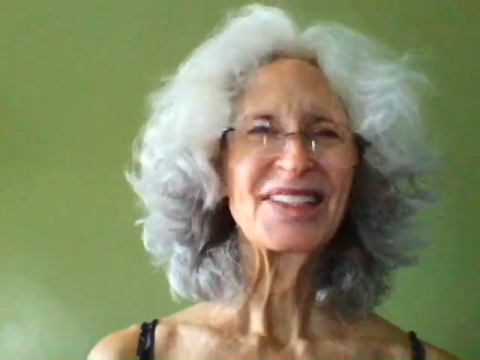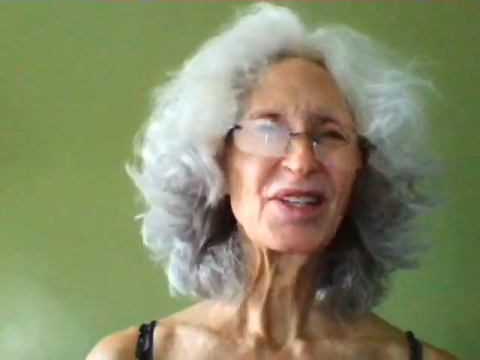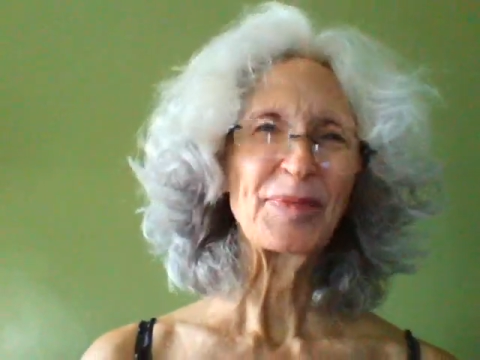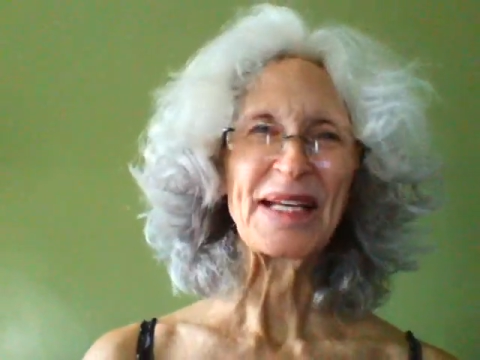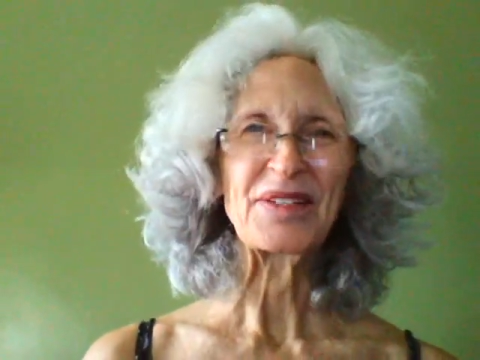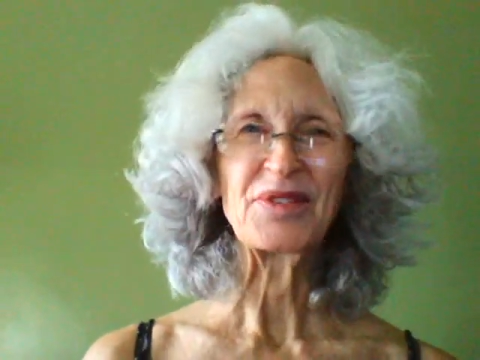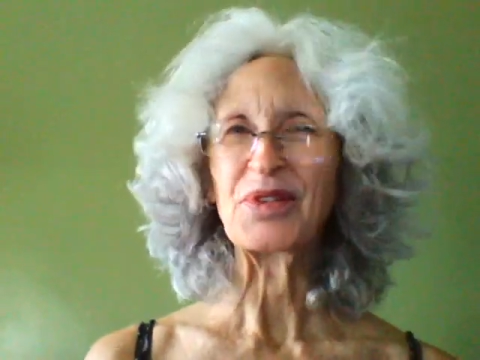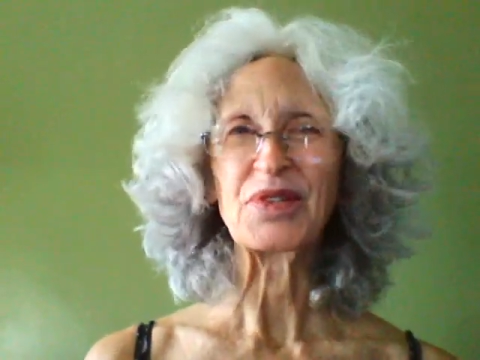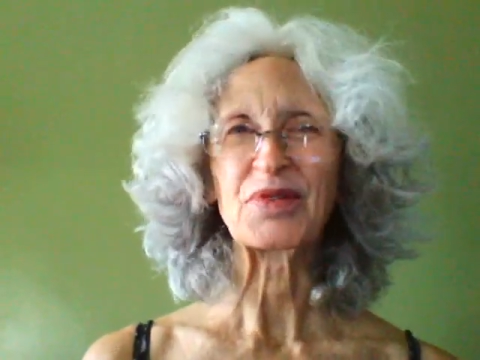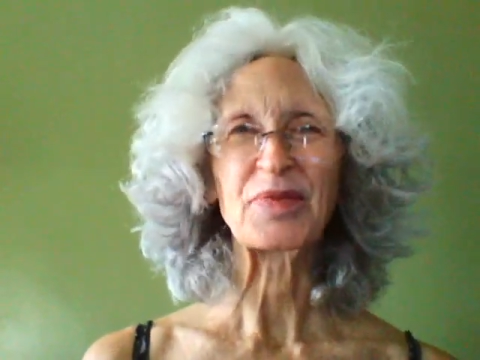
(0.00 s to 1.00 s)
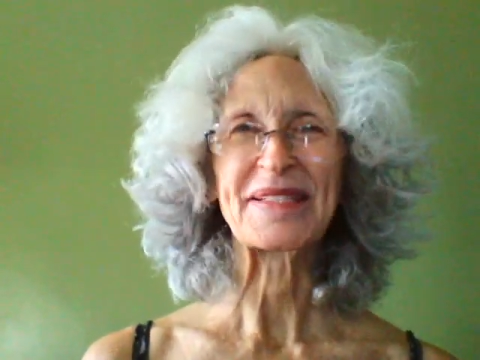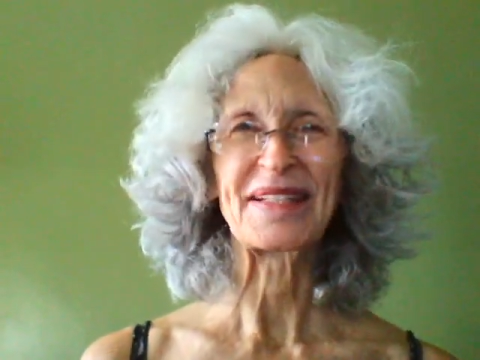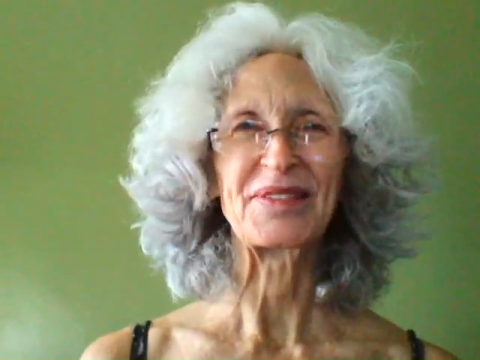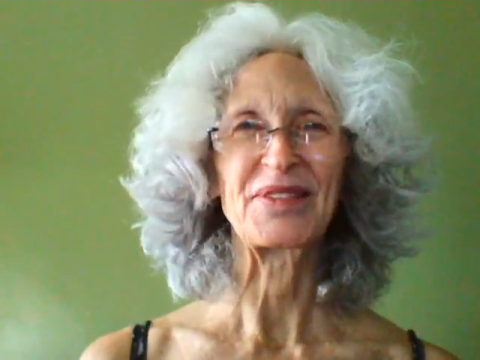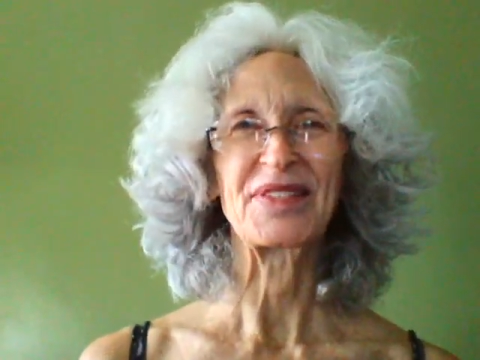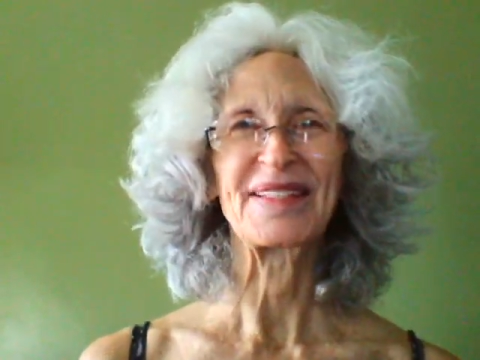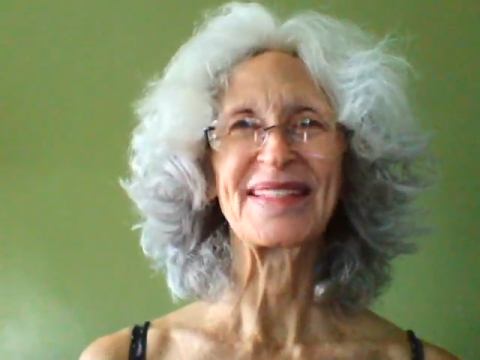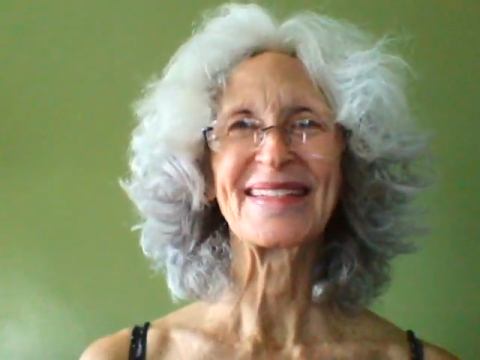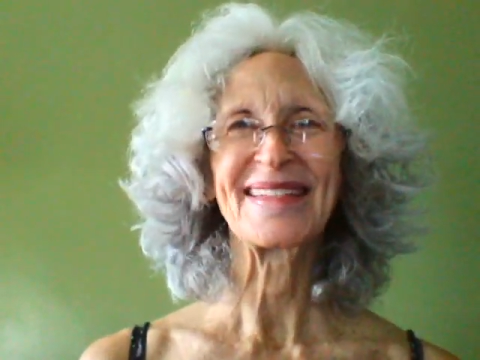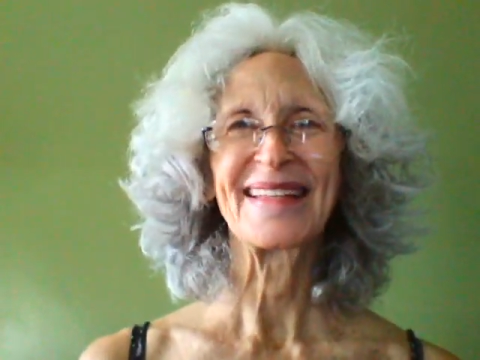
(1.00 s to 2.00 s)
Don't make New Year's
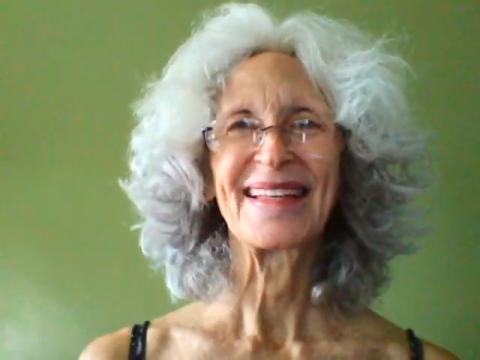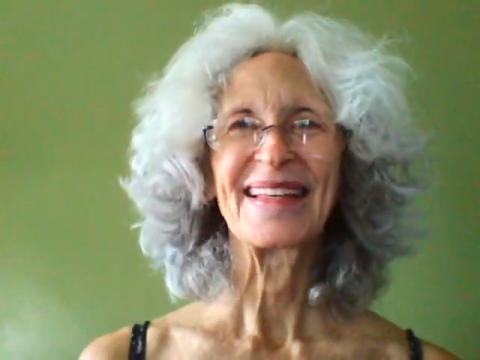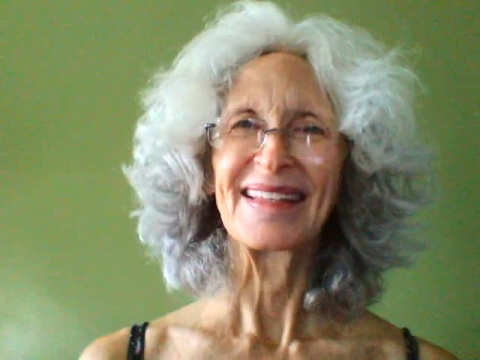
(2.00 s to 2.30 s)
resolutions.